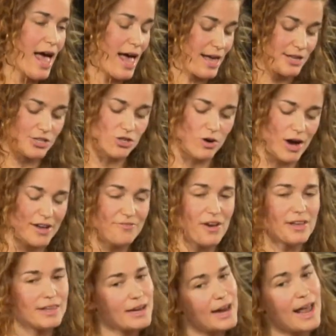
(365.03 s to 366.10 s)
And so I
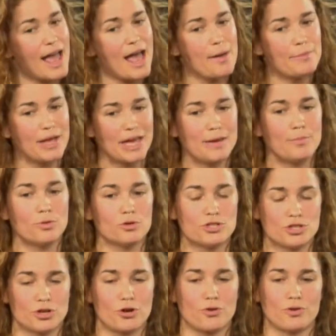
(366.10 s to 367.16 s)
find that I am able
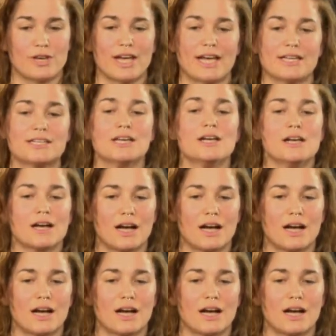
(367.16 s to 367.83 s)
to create